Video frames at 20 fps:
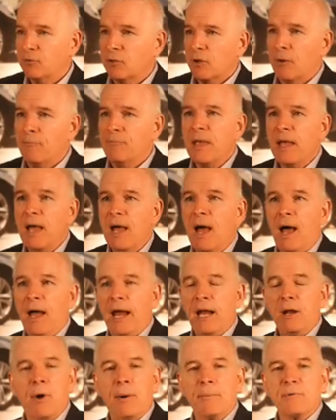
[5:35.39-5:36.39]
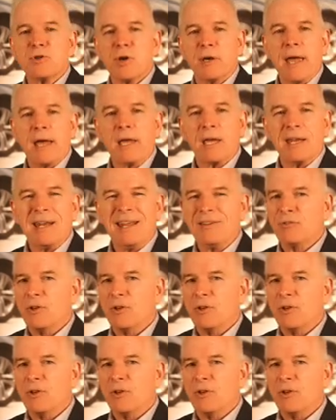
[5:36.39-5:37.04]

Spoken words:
So anyway, I'm going to show you how you can easily